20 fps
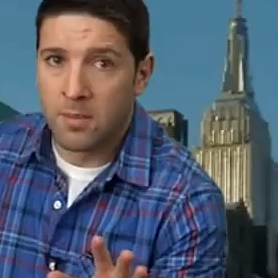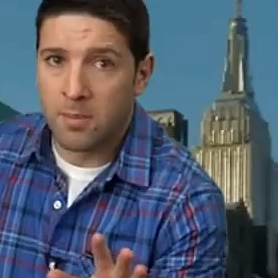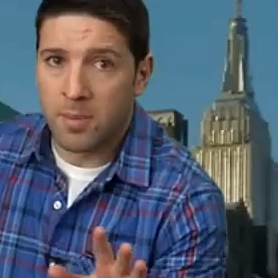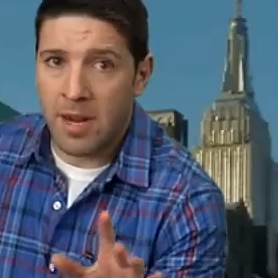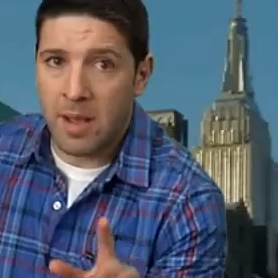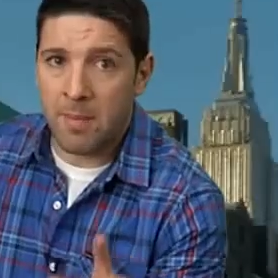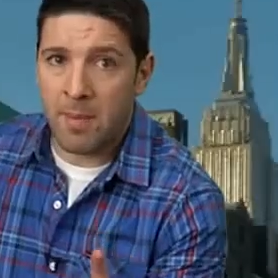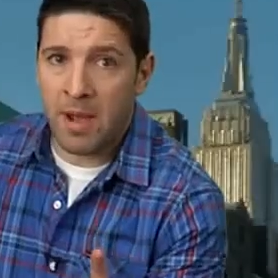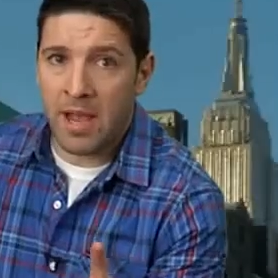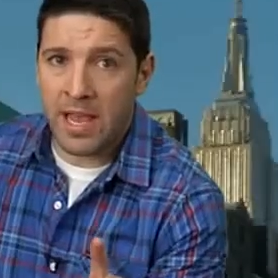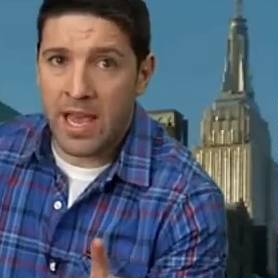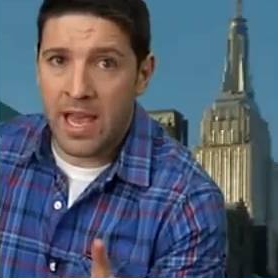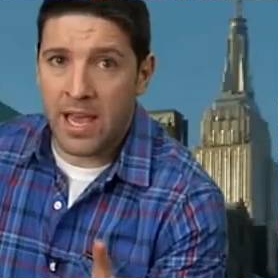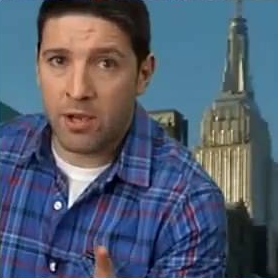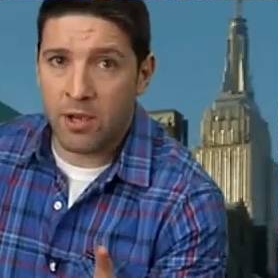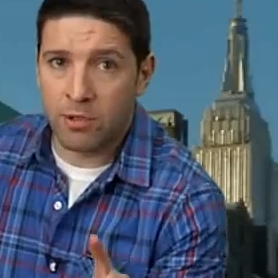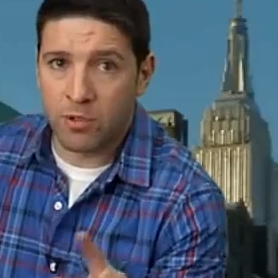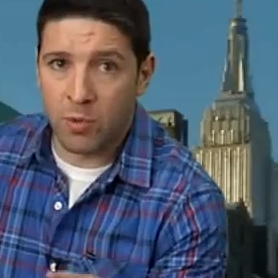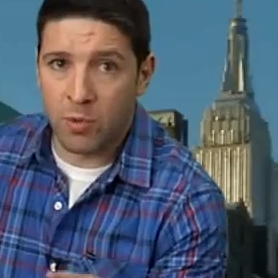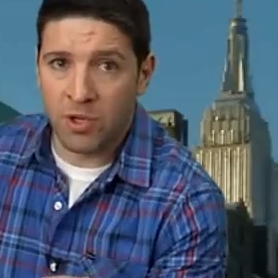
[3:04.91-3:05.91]
But
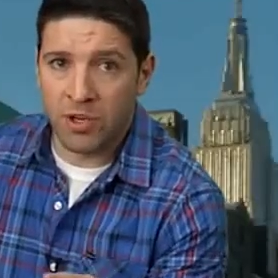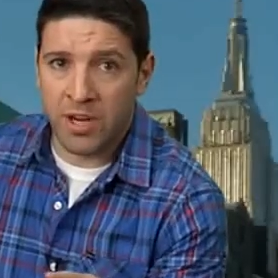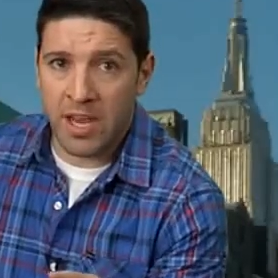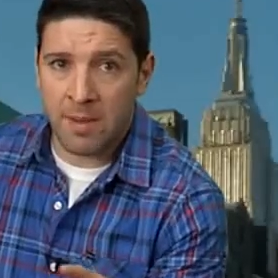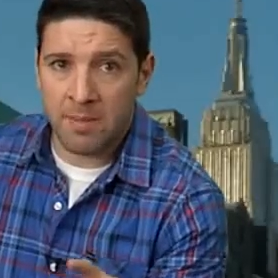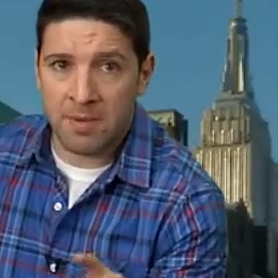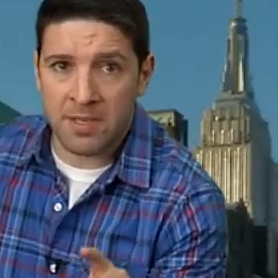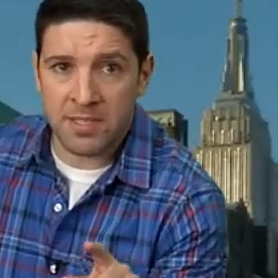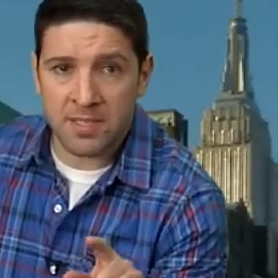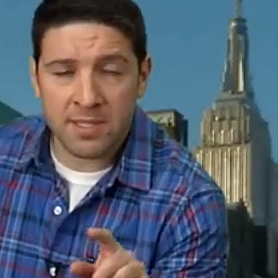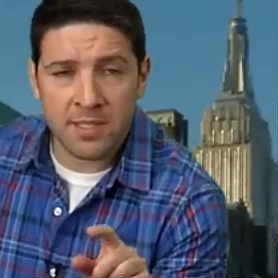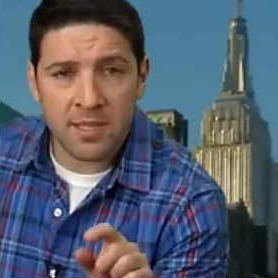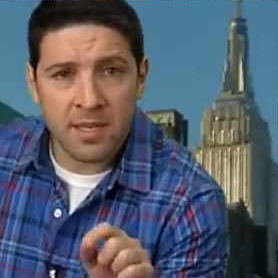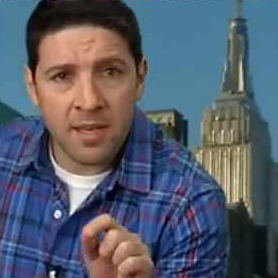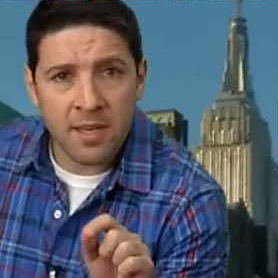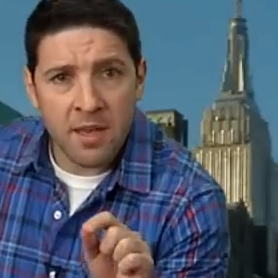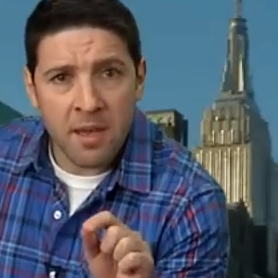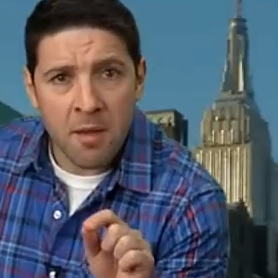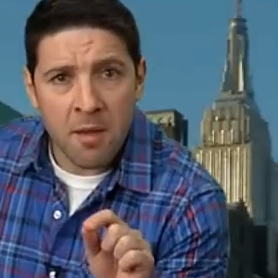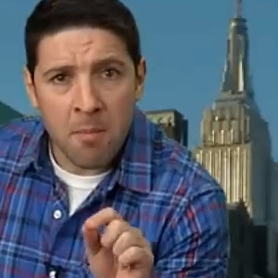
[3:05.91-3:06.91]
MIA, whose real name is
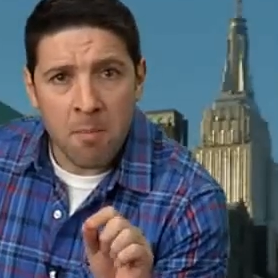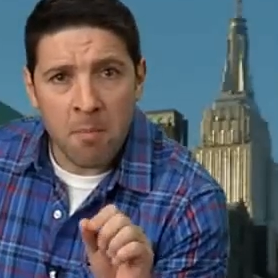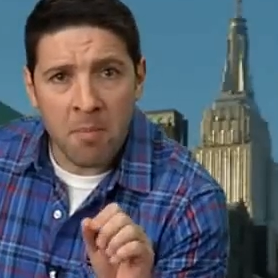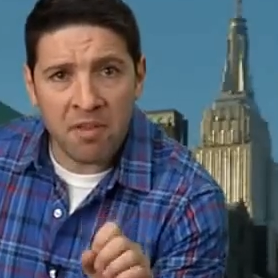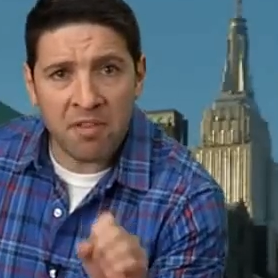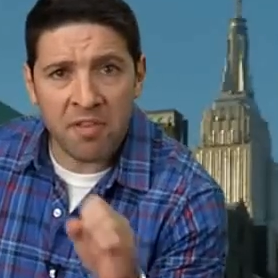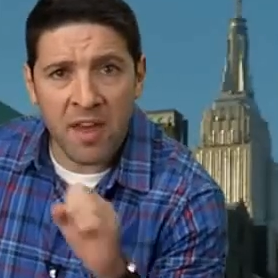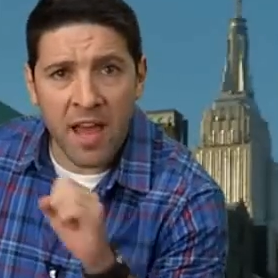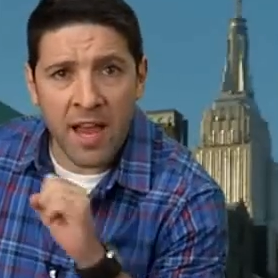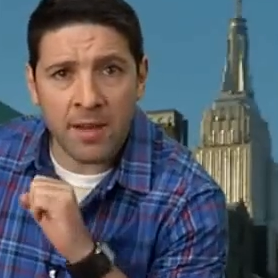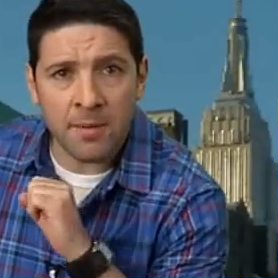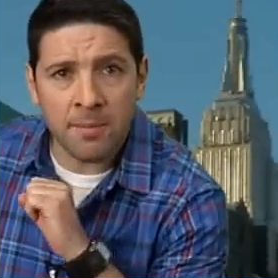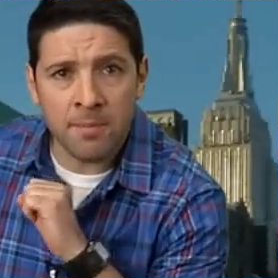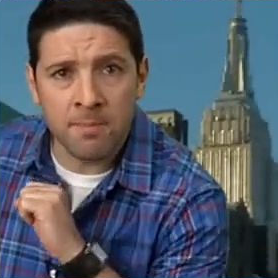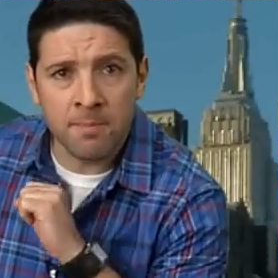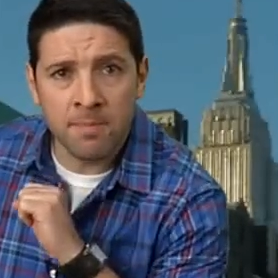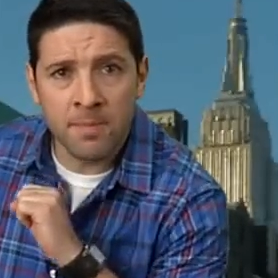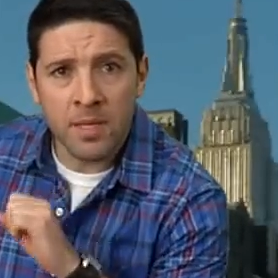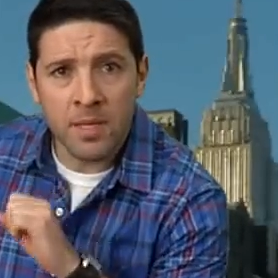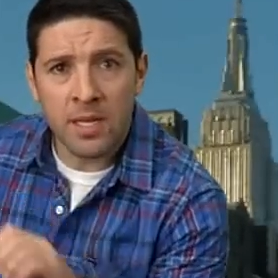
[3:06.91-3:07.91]

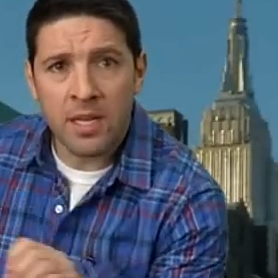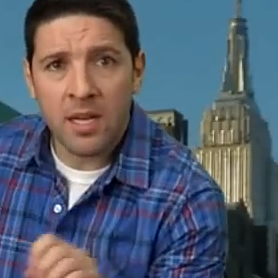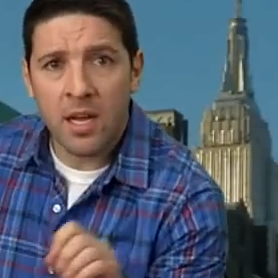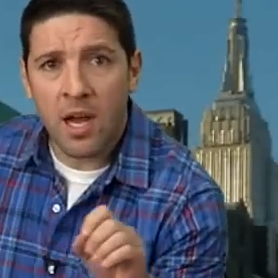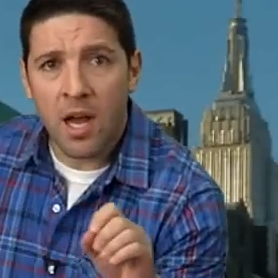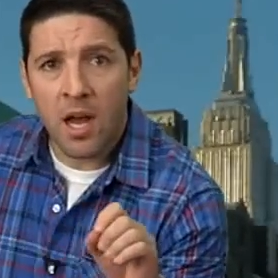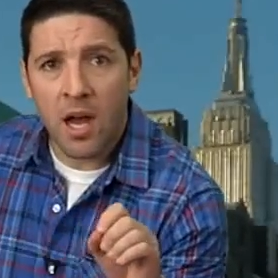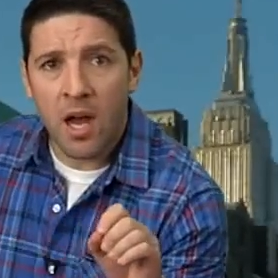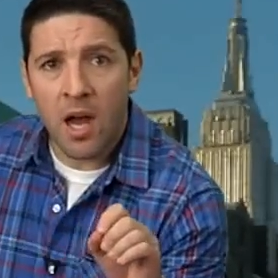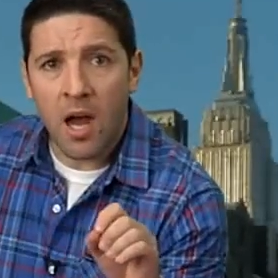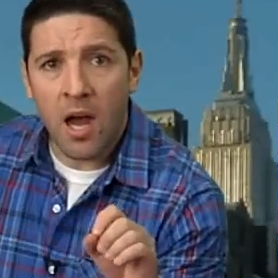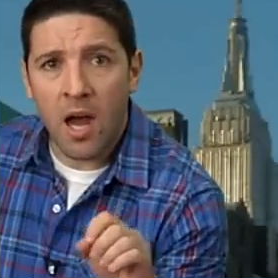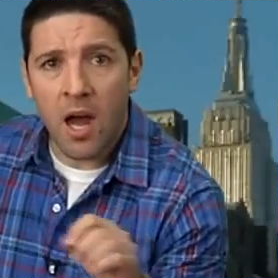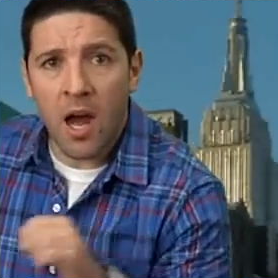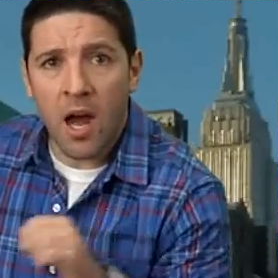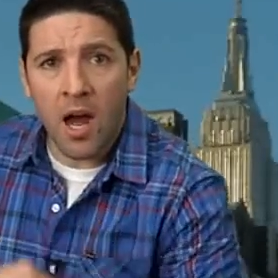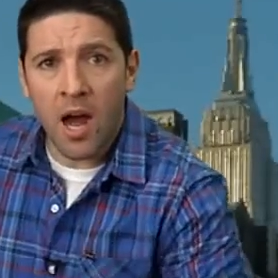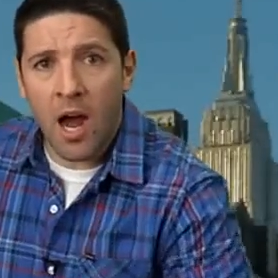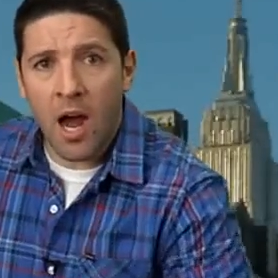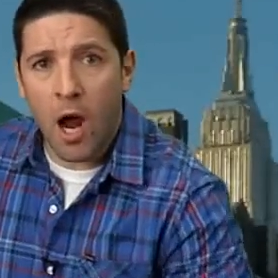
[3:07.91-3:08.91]
Mathangam
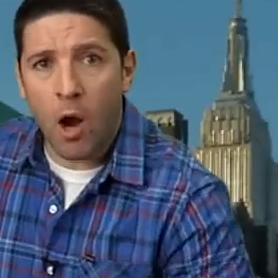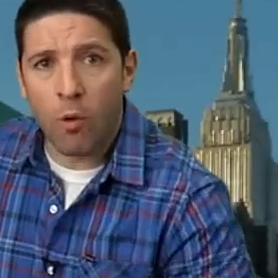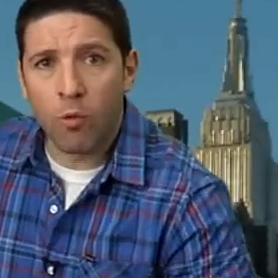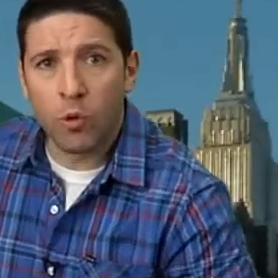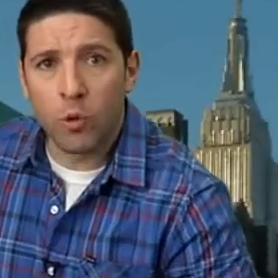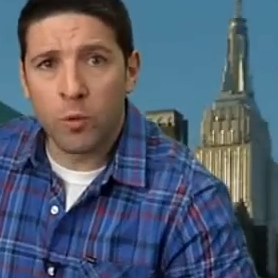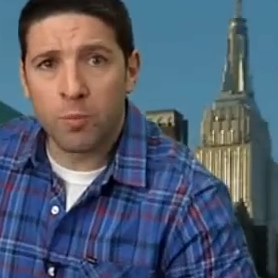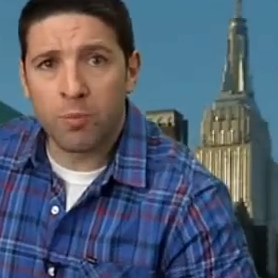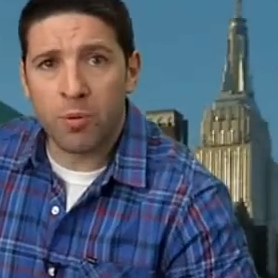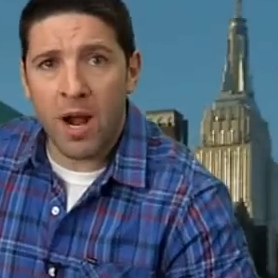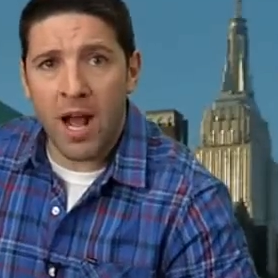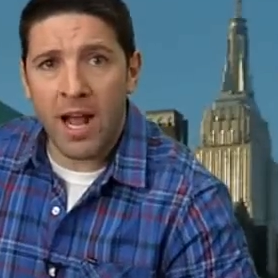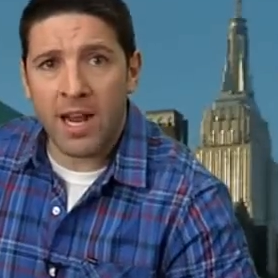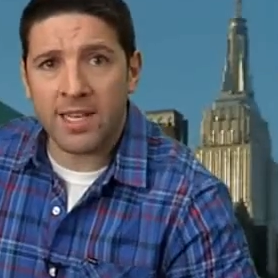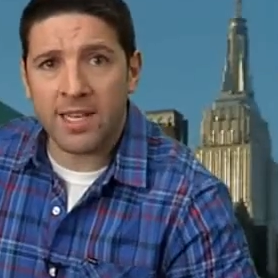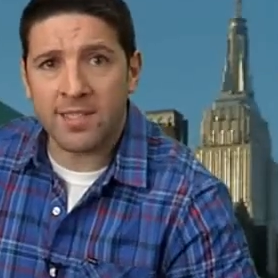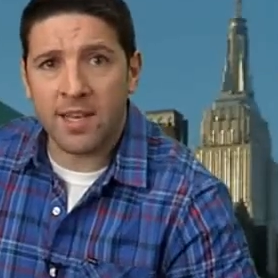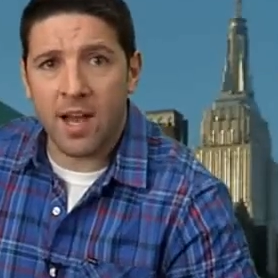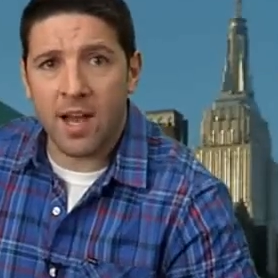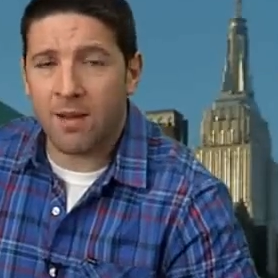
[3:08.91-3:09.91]

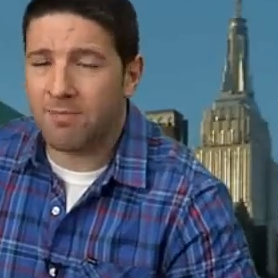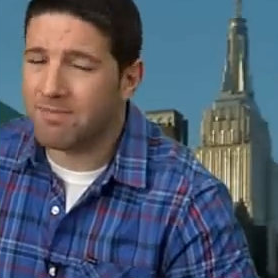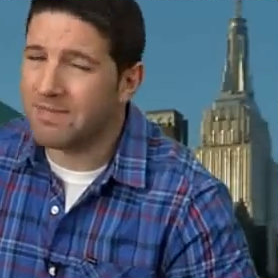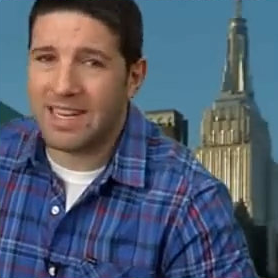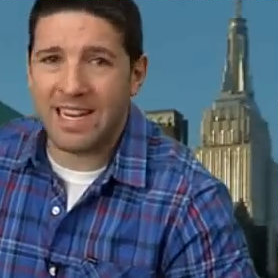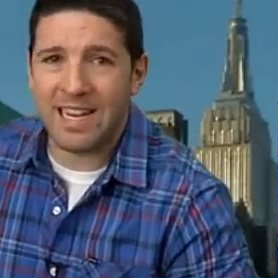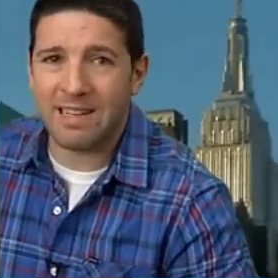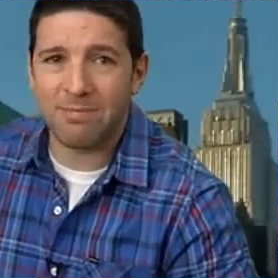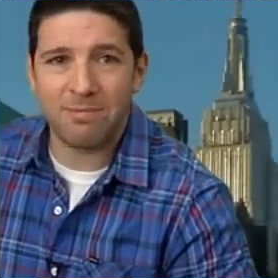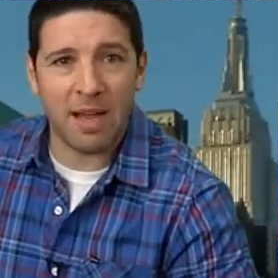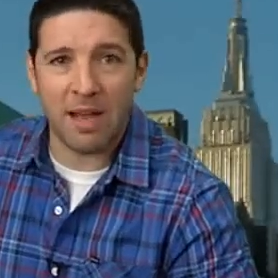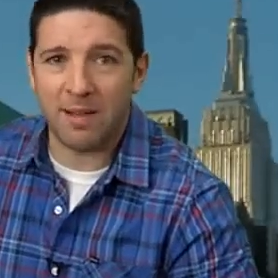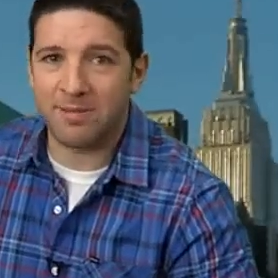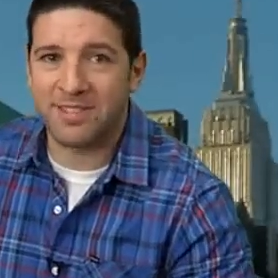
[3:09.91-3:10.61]
Arulpragasam, uh,